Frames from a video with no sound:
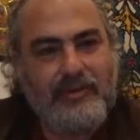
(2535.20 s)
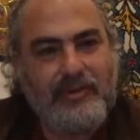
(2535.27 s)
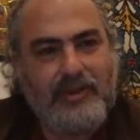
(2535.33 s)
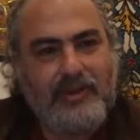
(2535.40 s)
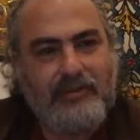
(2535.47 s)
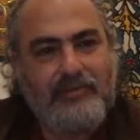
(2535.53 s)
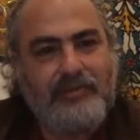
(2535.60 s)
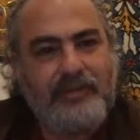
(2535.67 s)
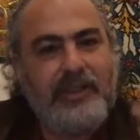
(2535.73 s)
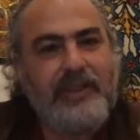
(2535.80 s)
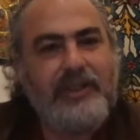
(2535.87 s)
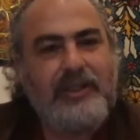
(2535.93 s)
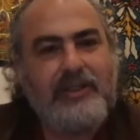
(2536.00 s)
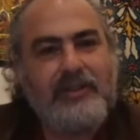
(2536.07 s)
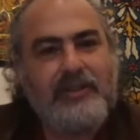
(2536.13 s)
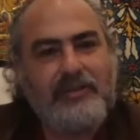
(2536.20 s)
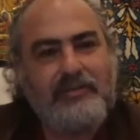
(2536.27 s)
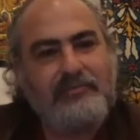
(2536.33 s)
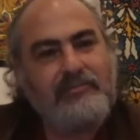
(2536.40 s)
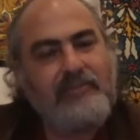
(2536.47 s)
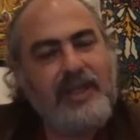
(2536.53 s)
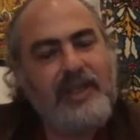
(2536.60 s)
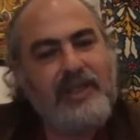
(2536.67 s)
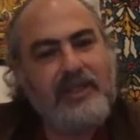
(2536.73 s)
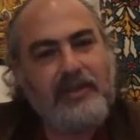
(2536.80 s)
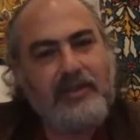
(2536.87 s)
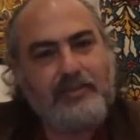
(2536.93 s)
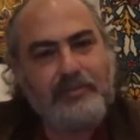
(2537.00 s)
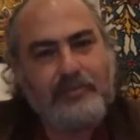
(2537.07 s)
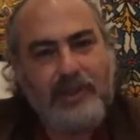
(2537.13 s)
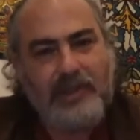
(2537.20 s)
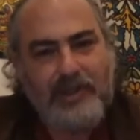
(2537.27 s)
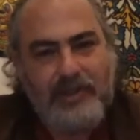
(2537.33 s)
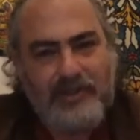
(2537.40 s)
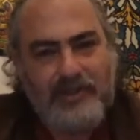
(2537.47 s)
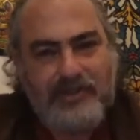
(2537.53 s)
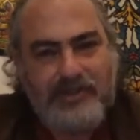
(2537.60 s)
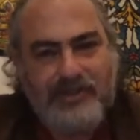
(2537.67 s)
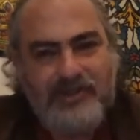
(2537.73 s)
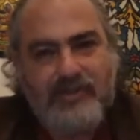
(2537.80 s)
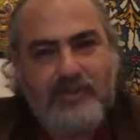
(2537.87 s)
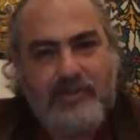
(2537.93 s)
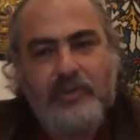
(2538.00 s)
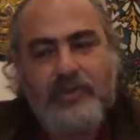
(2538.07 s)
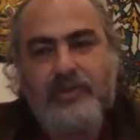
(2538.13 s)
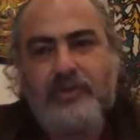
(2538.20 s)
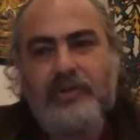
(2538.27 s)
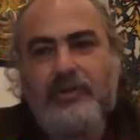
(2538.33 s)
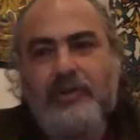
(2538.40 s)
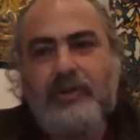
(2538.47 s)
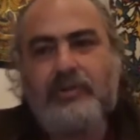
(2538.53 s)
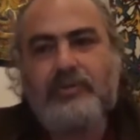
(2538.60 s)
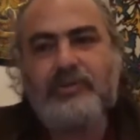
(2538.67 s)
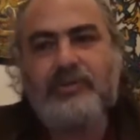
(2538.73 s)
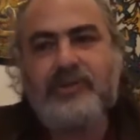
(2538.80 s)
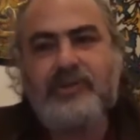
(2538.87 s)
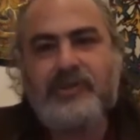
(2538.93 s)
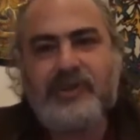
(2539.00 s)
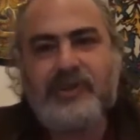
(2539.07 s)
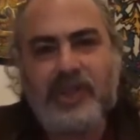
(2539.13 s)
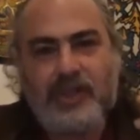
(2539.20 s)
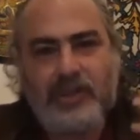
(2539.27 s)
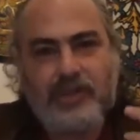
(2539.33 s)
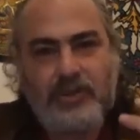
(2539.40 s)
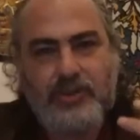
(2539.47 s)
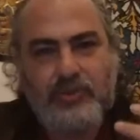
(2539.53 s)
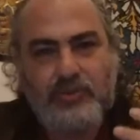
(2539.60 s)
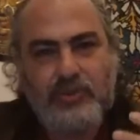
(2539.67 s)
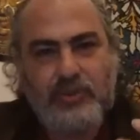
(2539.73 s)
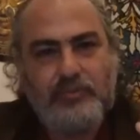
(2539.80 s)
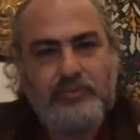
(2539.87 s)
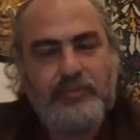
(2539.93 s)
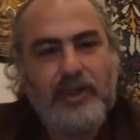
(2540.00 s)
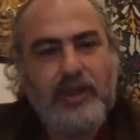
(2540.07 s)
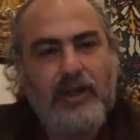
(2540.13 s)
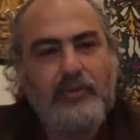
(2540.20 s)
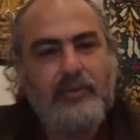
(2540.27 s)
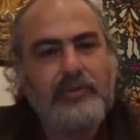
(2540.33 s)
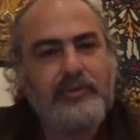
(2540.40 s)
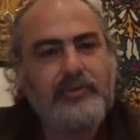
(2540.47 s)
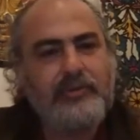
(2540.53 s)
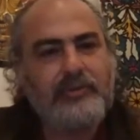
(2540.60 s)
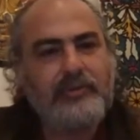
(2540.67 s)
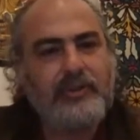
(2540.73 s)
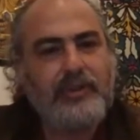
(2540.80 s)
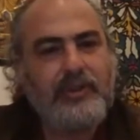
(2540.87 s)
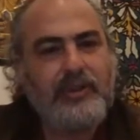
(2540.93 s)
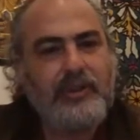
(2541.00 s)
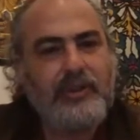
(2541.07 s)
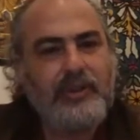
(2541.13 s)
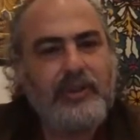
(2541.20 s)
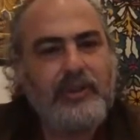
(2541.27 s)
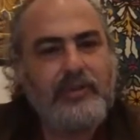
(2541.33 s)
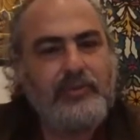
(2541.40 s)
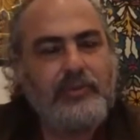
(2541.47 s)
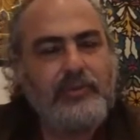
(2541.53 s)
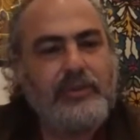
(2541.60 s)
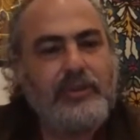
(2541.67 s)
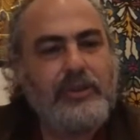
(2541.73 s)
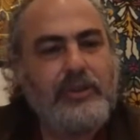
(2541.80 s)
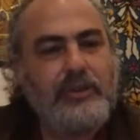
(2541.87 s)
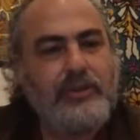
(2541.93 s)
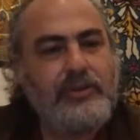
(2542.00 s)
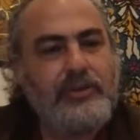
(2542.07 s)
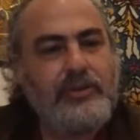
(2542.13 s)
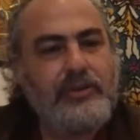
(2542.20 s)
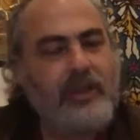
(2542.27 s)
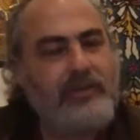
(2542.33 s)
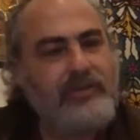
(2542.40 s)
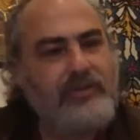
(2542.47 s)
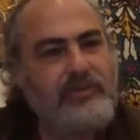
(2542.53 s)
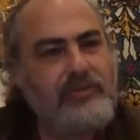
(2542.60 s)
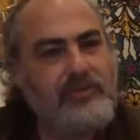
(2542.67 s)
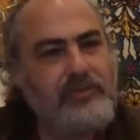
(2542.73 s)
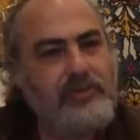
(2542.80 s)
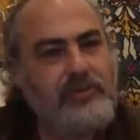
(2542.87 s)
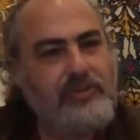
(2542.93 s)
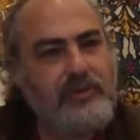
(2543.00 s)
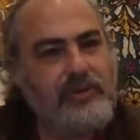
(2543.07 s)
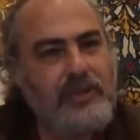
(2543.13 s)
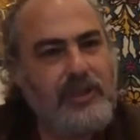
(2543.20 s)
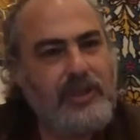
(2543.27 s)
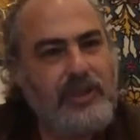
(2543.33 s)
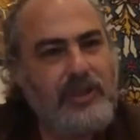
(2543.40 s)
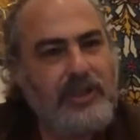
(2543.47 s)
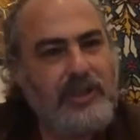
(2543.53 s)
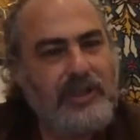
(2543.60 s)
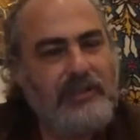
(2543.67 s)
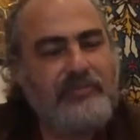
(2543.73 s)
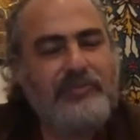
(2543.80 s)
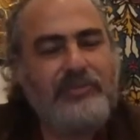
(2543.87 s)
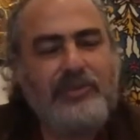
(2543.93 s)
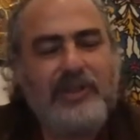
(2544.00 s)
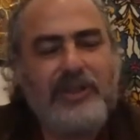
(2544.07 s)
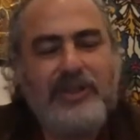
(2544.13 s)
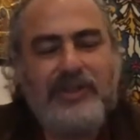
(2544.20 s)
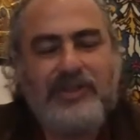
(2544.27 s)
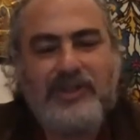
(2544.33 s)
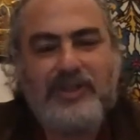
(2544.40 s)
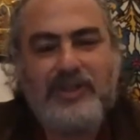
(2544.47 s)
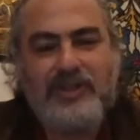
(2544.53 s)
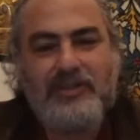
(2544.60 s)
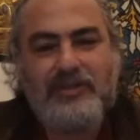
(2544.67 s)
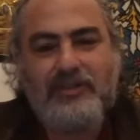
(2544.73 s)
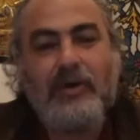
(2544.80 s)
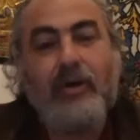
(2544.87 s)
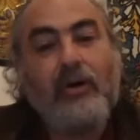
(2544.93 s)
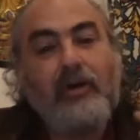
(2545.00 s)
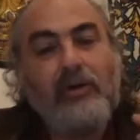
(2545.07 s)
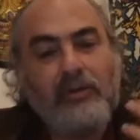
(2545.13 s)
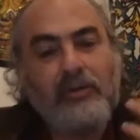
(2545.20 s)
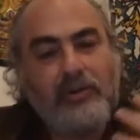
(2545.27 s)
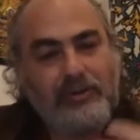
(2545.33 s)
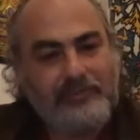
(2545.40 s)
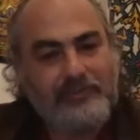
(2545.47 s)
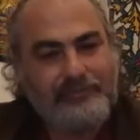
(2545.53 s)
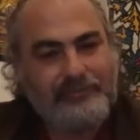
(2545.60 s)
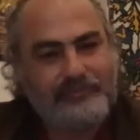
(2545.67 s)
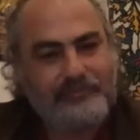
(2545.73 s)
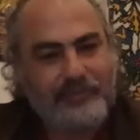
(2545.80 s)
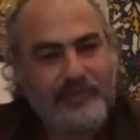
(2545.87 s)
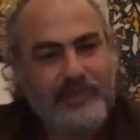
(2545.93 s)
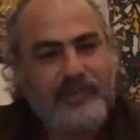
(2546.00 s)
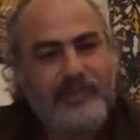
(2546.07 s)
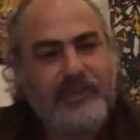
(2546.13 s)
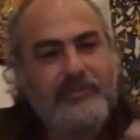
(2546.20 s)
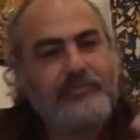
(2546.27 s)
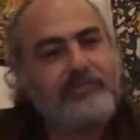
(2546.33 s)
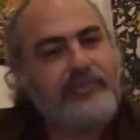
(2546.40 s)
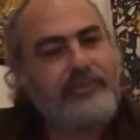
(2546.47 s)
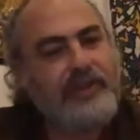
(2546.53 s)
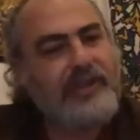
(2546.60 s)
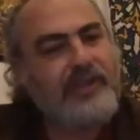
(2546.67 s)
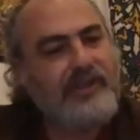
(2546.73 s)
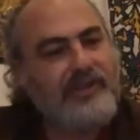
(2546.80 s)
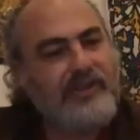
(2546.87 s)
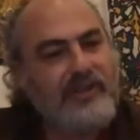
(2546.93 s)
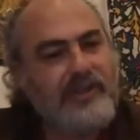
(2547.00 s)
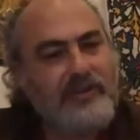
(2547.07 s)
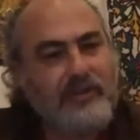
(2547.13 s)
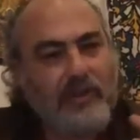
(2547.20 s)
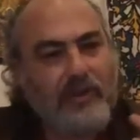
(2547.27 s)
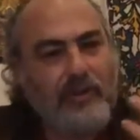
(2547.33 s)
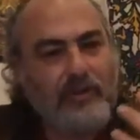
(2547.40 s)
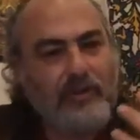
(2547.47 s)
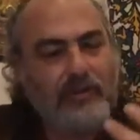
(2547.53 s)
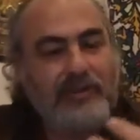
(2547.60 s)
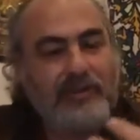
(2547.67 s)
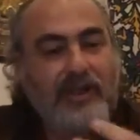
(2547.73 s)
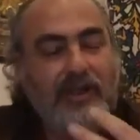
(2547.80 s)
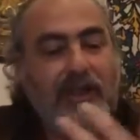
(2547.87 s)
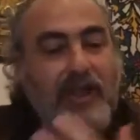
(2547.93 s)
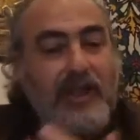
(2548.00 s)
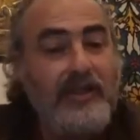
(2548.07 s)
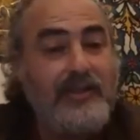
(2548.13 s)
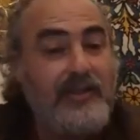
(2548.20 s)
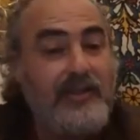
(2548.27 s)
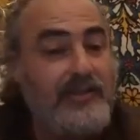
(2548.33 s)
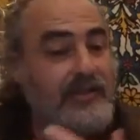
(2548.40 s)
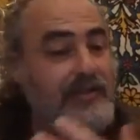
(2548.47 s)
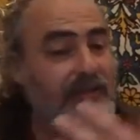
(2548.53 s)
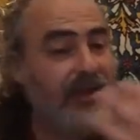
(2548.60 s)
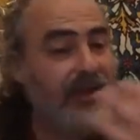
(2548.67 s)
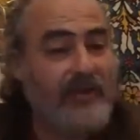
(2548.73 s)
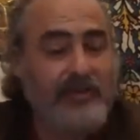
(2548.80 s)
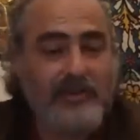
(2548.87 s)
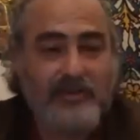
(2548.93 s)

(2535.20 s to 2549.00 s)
are really making peace with their own sexual power would learn how to embrace it all. Just embrace it all, the light and the dark.